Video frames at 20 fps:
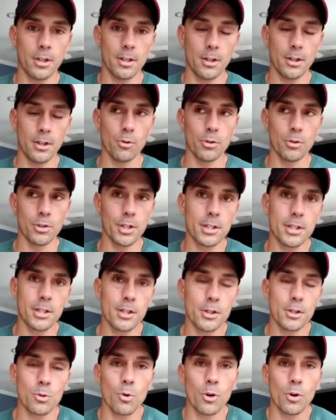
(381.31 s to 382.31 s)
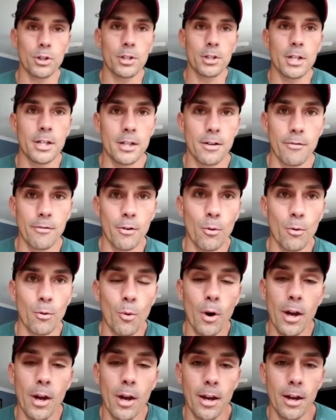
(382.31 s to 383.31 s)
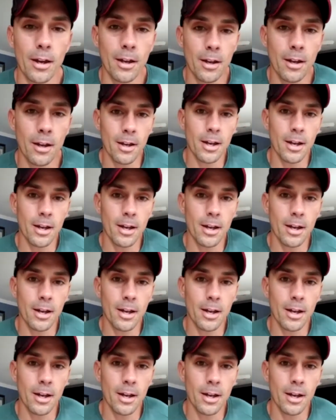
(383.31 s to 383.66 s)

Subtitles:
The resistance works in a different way,